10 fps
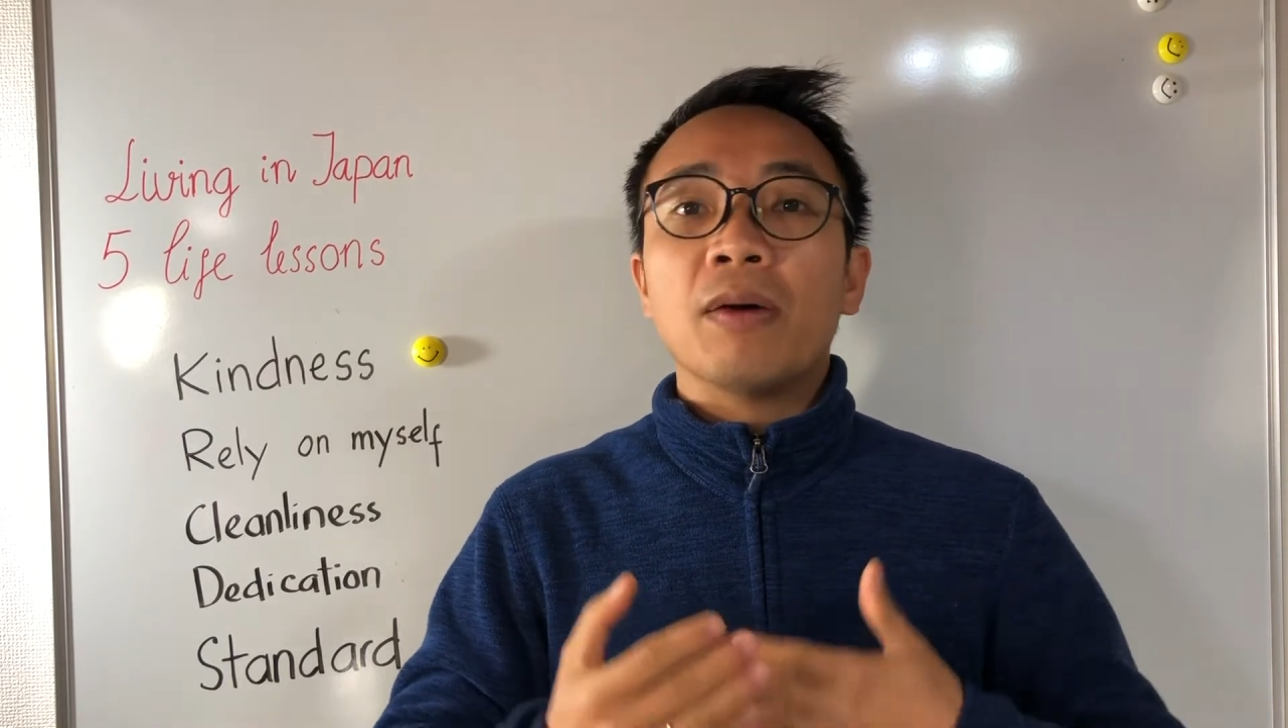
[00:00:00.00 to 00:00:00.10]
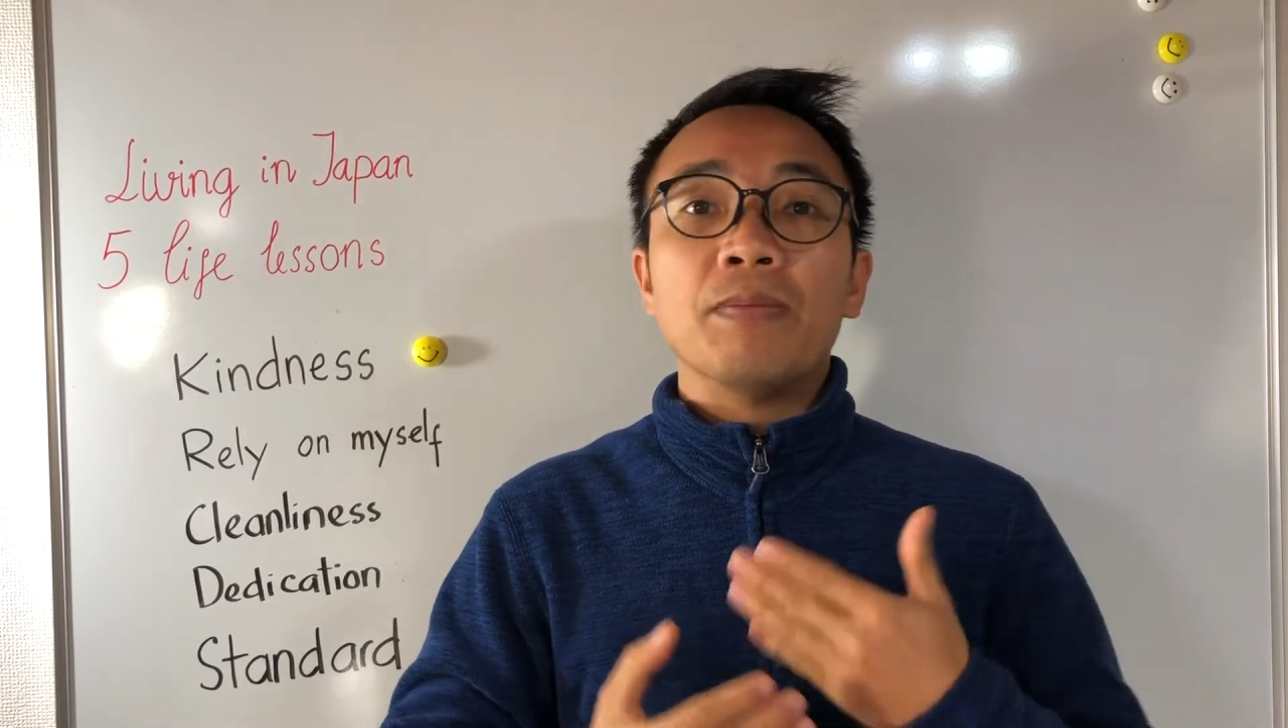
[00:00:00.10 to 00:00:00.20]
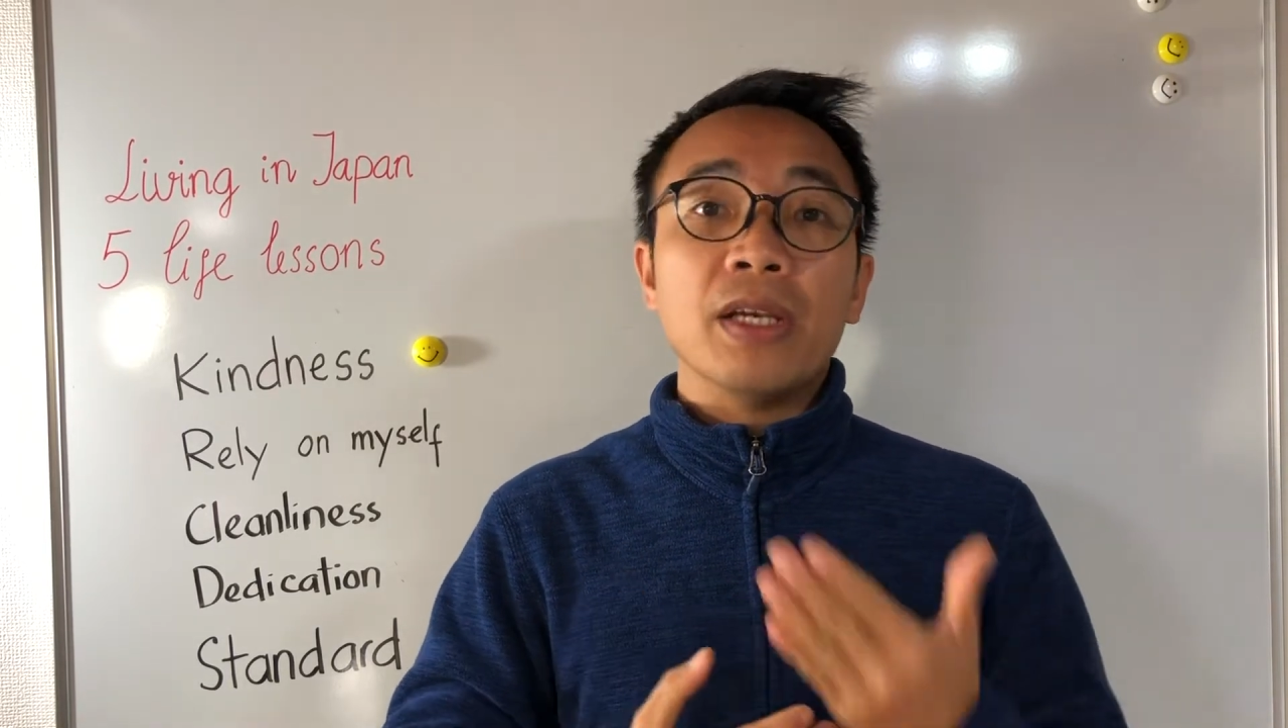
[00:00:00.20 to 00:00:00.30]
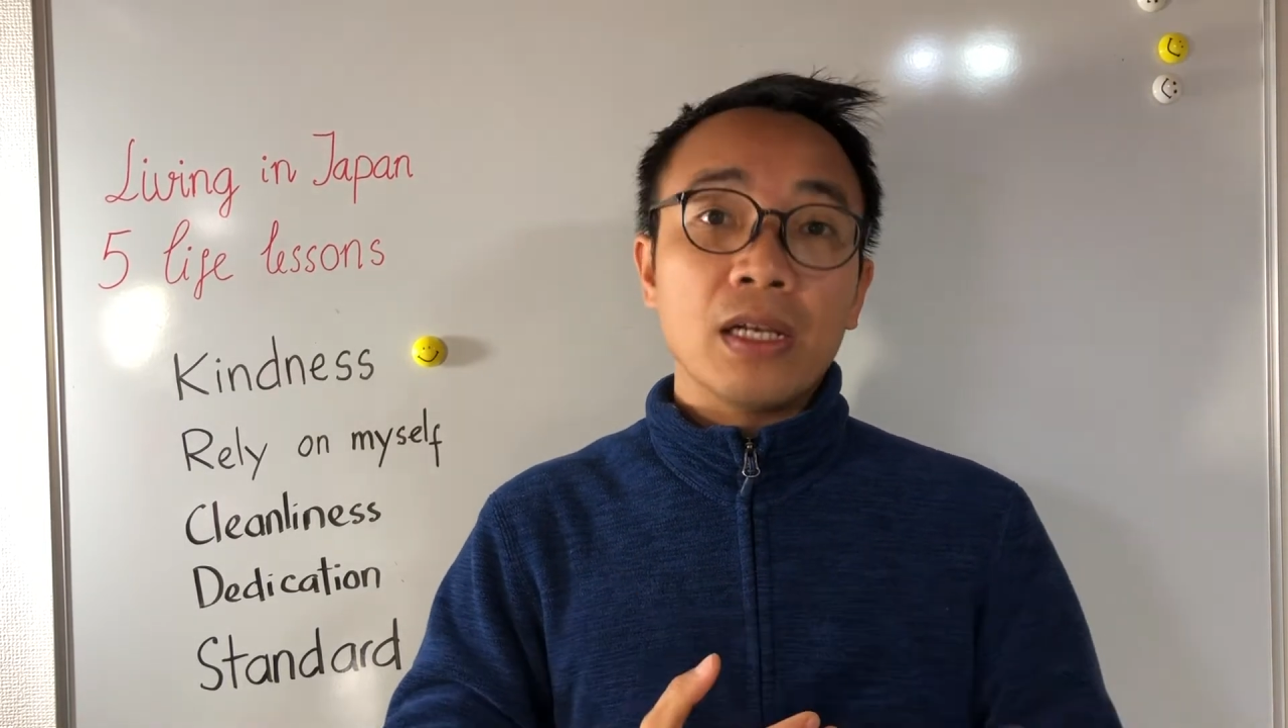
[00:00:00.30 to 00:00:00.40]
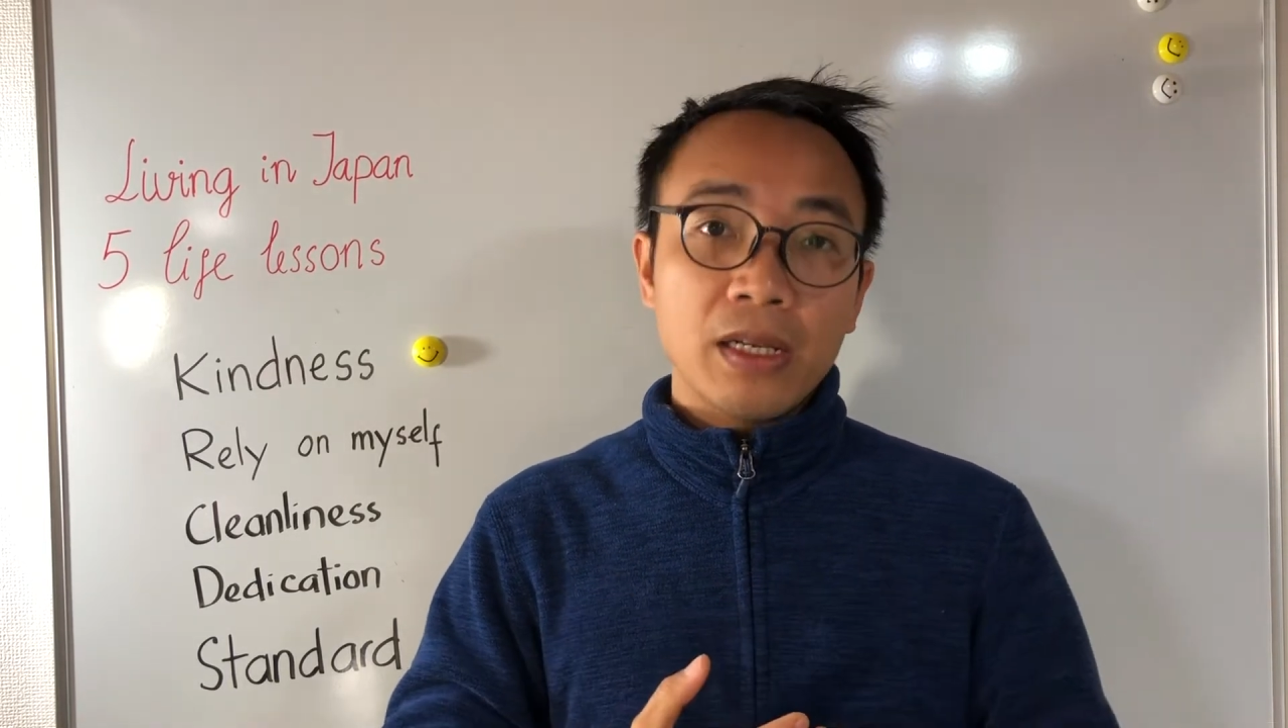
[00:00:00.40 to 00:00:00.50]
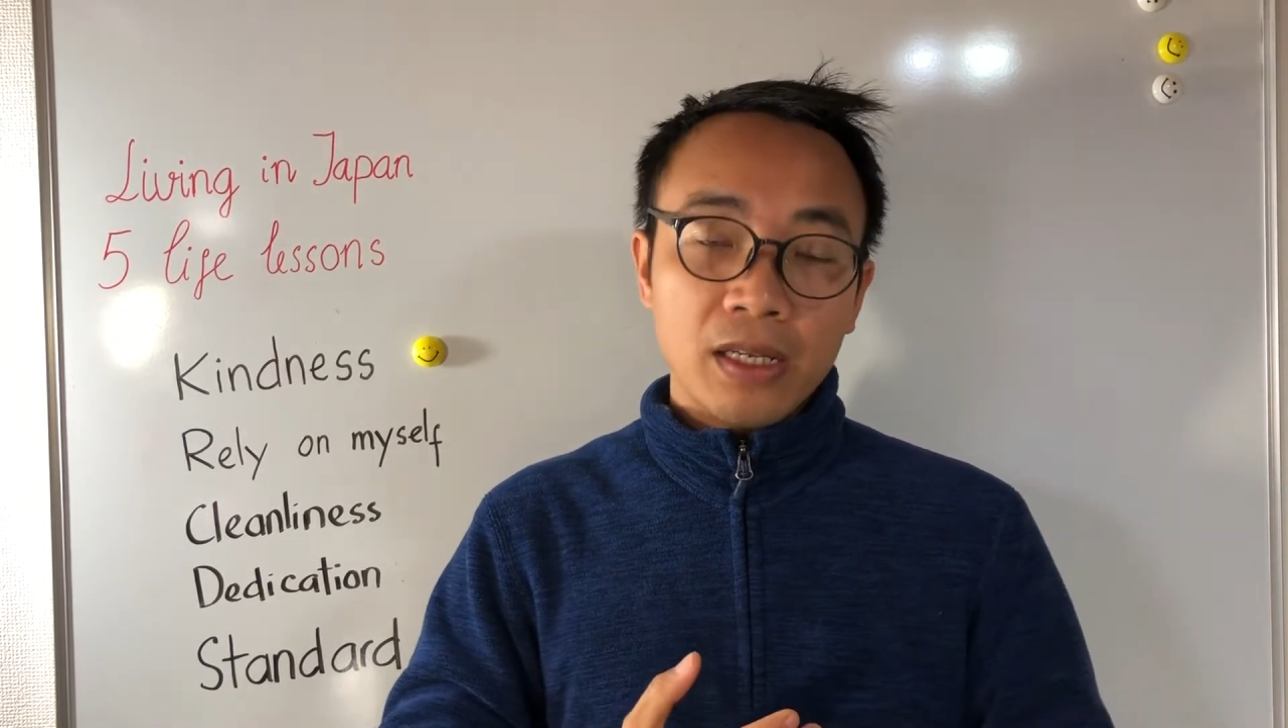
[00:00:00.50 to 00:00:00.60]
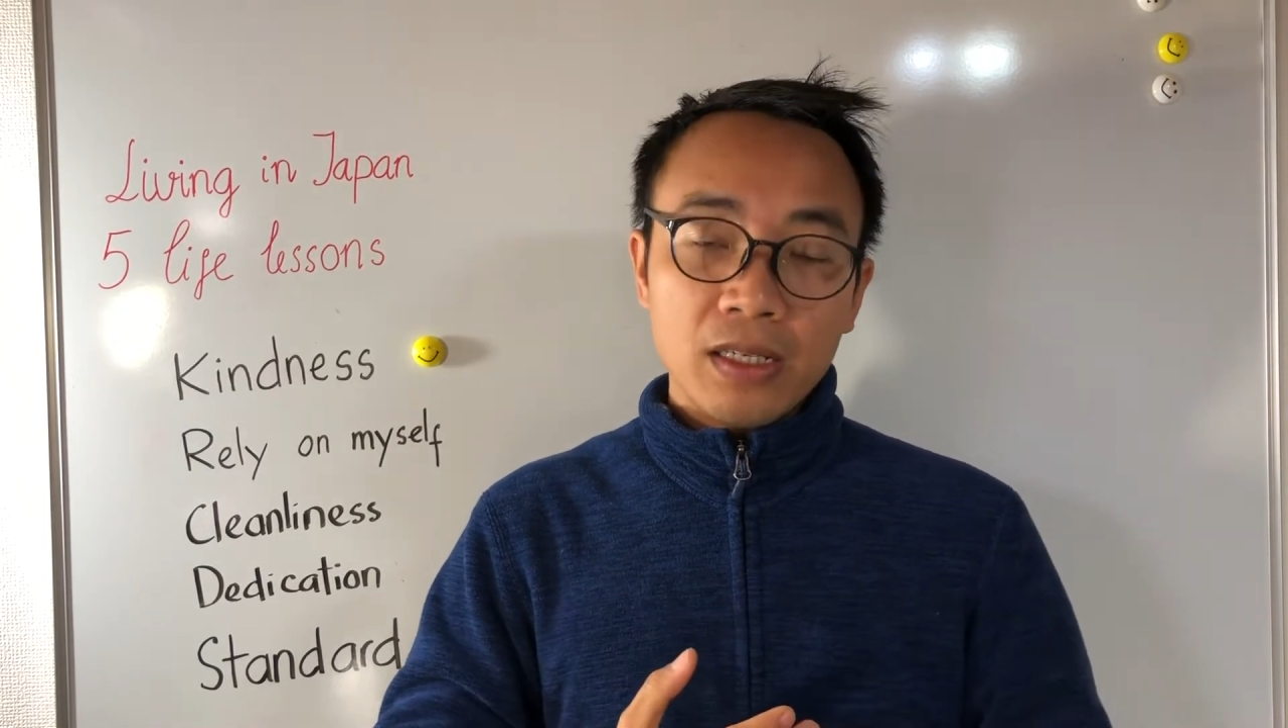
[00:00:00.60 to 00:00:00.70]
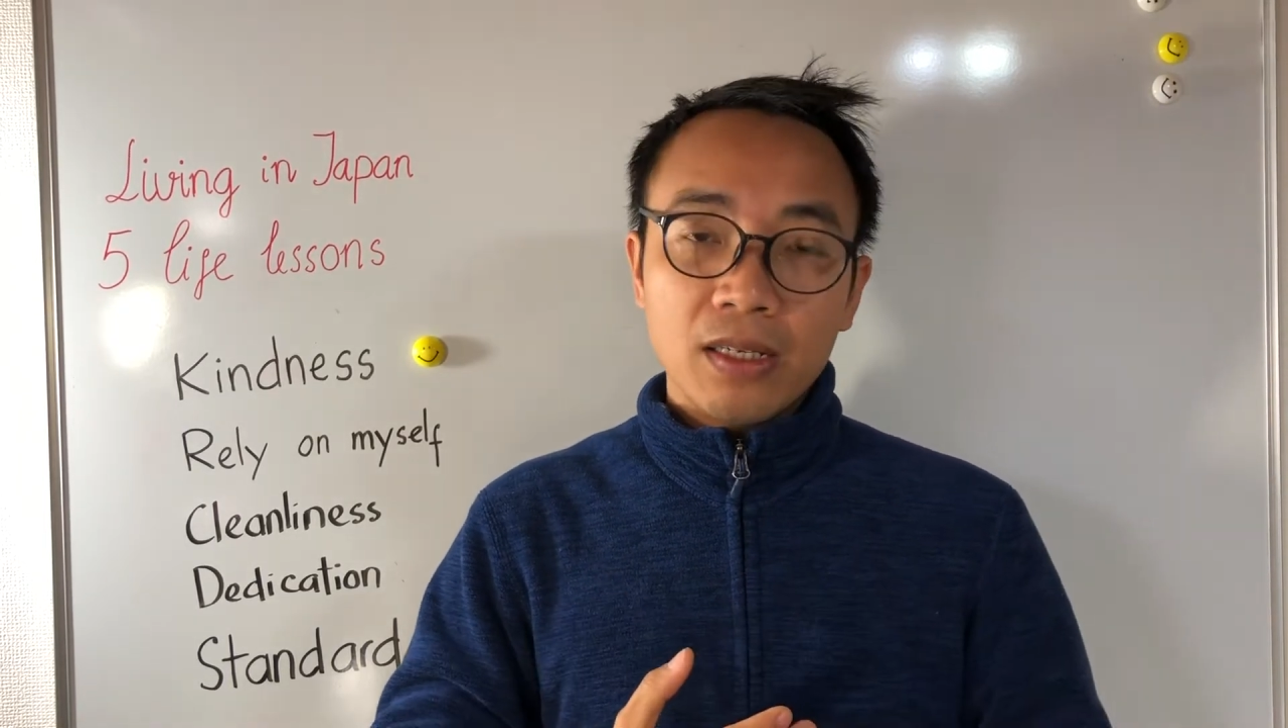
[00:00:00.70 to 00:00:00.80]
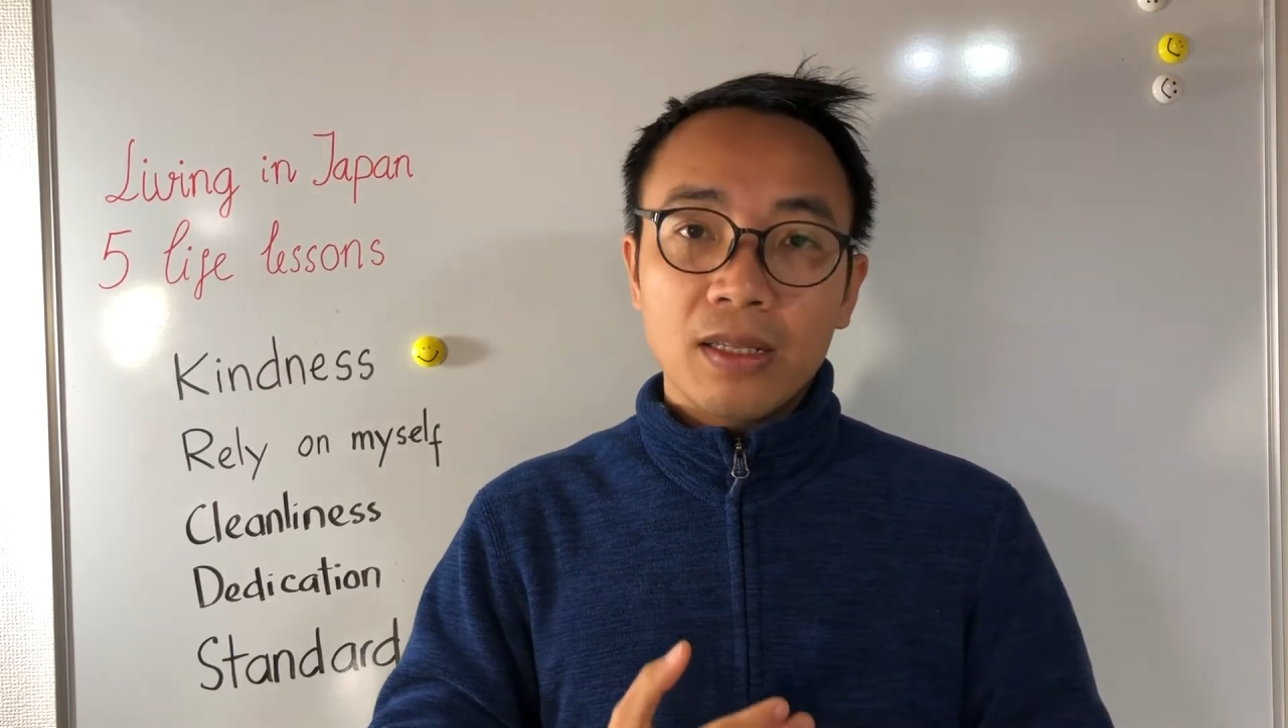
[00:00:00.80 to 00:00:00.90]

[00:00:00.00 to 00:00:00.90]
ability,